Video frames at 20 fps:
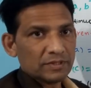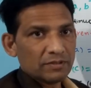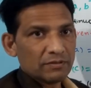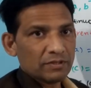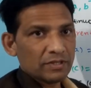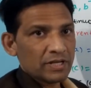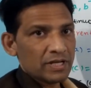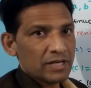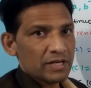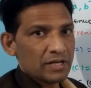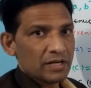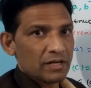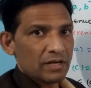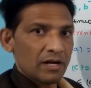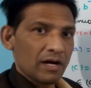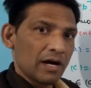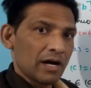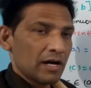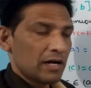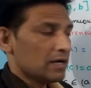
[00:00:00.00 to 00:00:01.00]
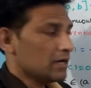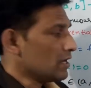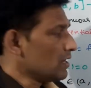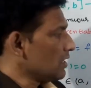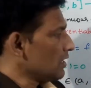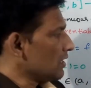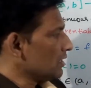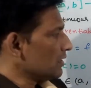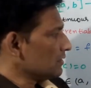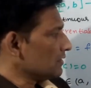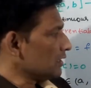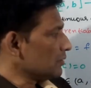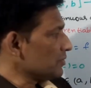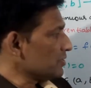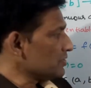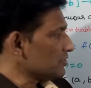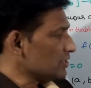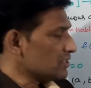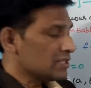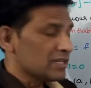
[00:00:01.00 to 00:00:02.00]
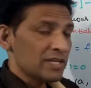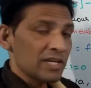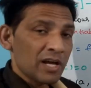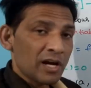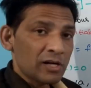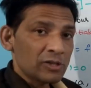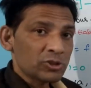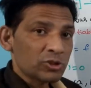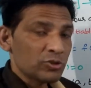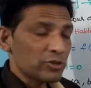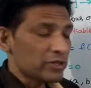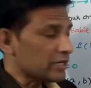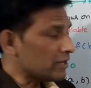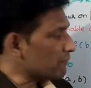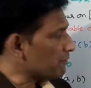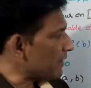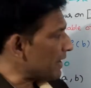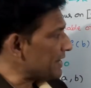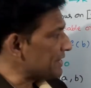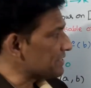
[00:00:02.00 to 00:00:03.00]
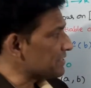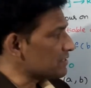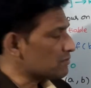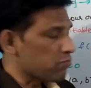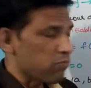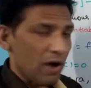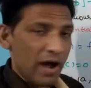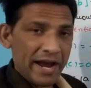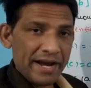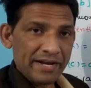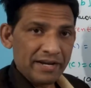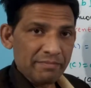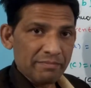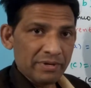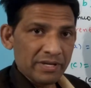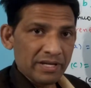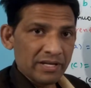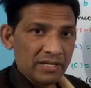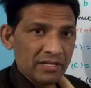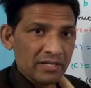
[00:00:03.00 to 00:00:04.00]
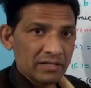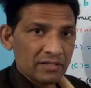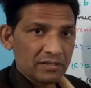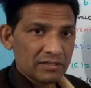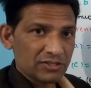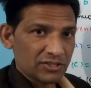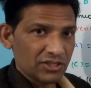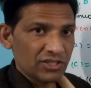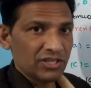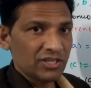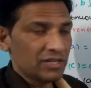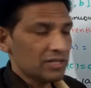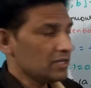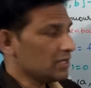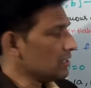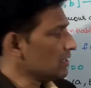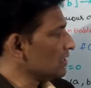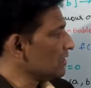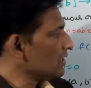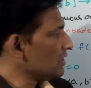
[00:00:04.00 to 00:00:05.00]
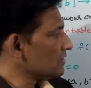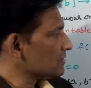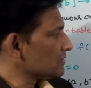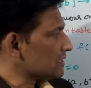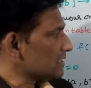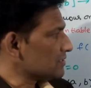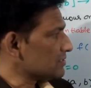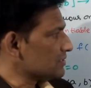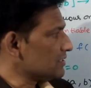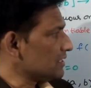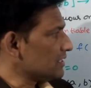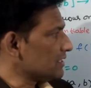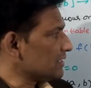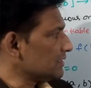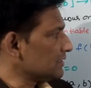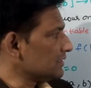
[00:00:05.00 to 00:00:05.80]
Okay? That means this here also you can find this point B, C such that